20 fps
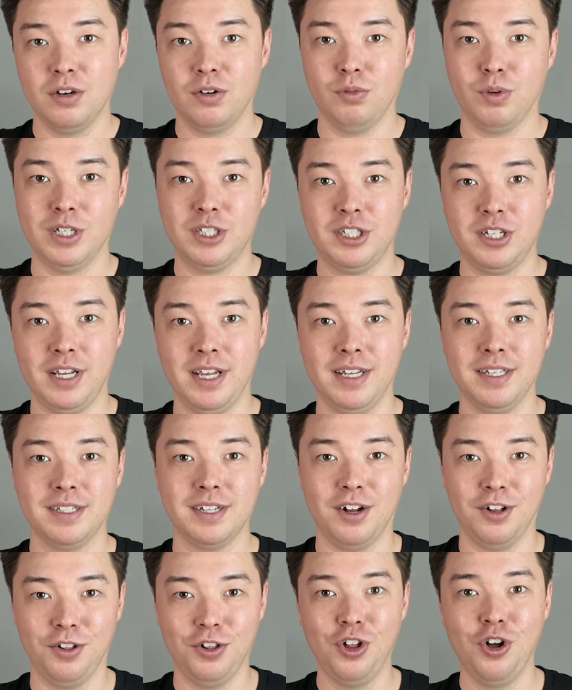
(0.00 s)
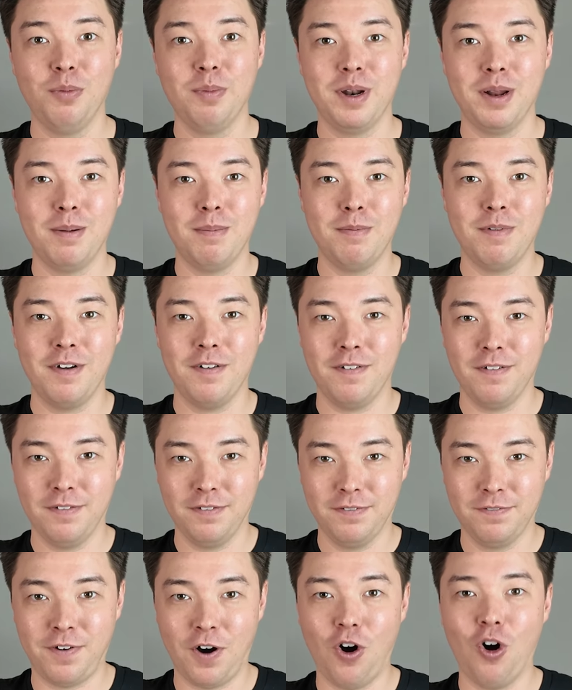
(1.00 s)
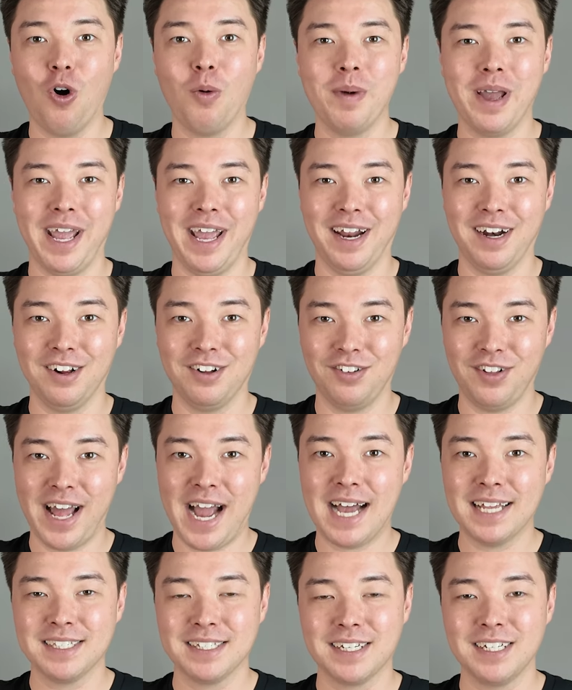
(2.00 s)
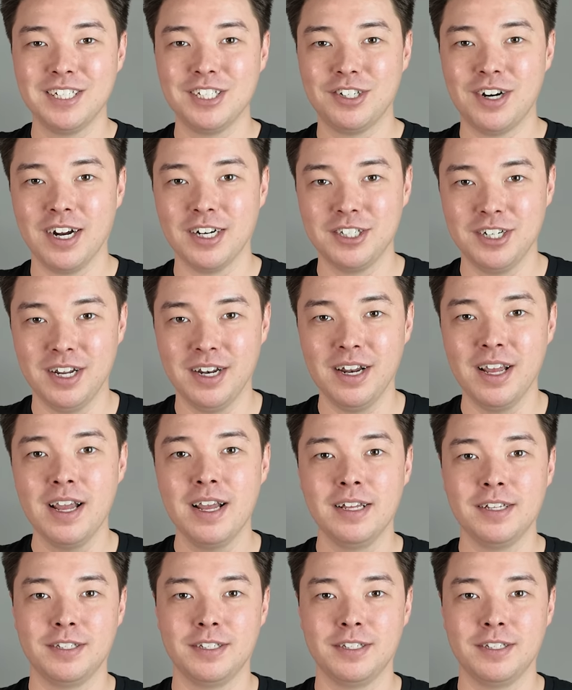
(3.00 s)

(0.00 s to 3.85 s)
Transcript: which is aluminum, foam, and glass construction.